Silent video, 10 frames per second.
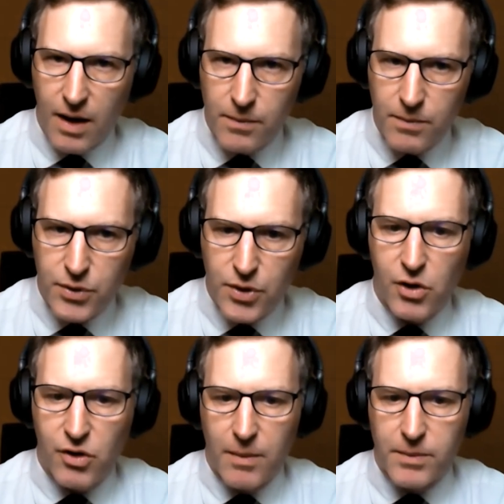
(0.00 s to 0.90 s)
Um,
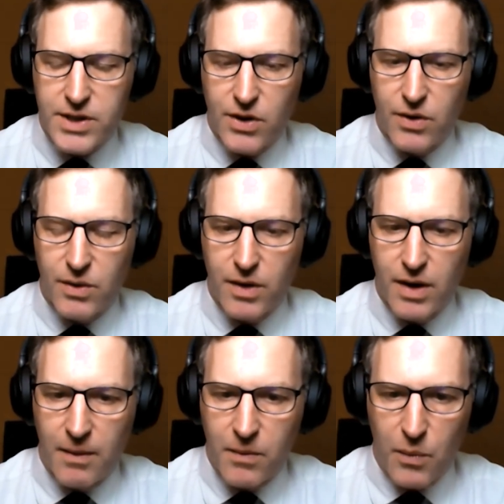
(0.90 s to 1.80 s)
program. So
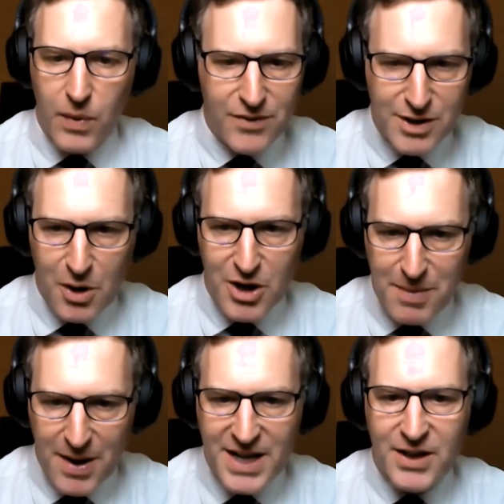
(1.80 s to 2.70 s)
um, we haven't spoken
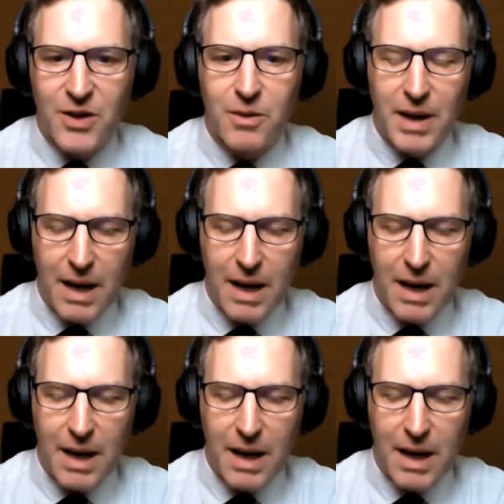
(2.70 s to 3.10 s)
about nickel.